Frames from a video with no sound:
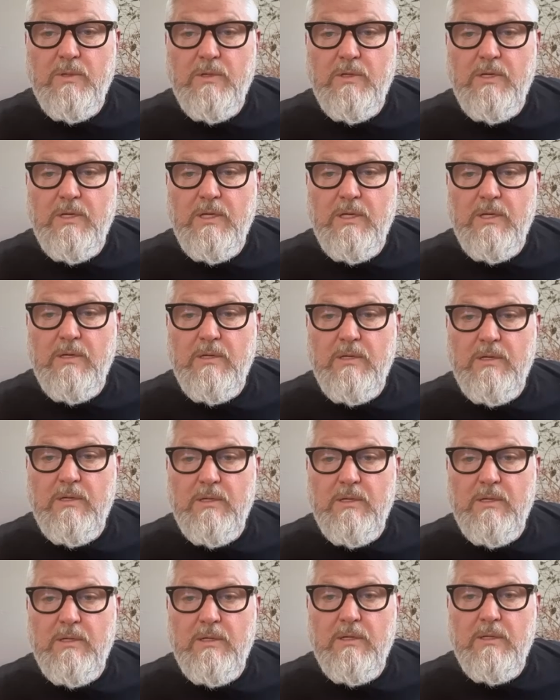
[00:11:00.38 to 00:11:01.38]
one did it
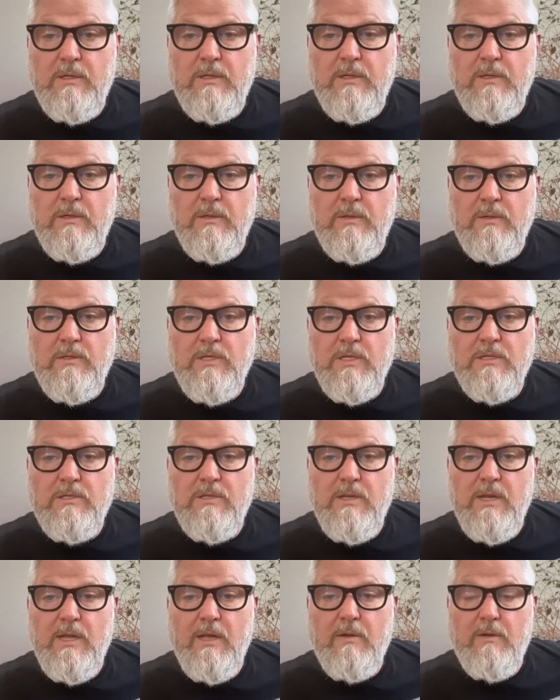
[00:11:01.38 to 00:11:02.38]
do
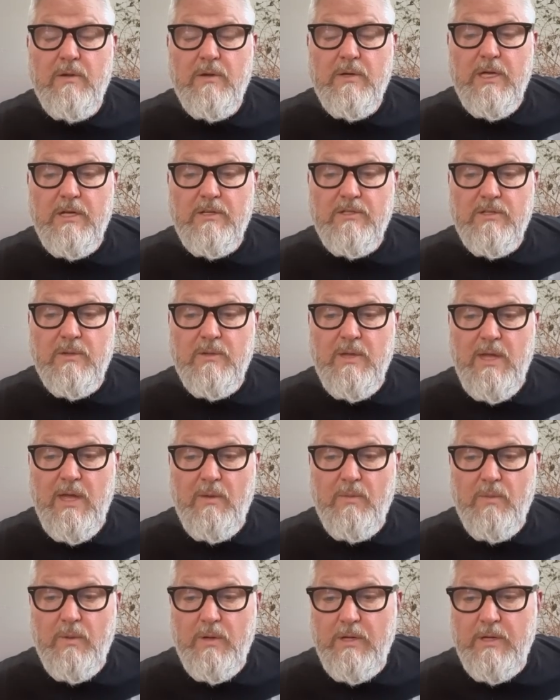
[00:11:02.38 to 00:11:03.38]
just now? Okay, so
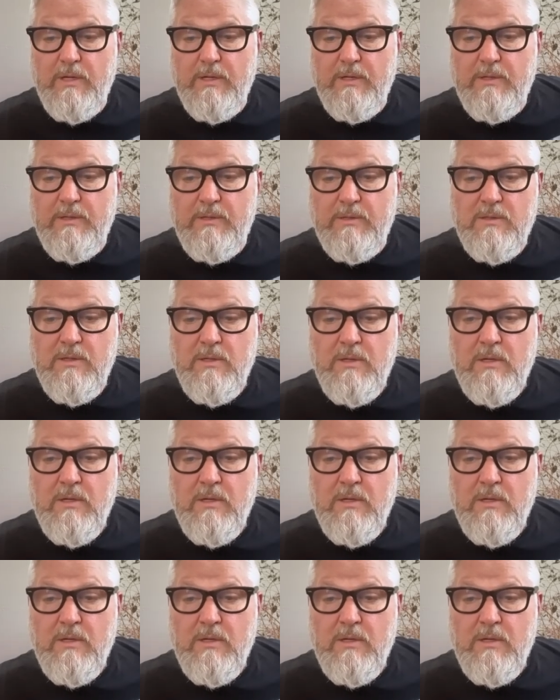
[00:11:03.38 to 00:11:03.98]
that was,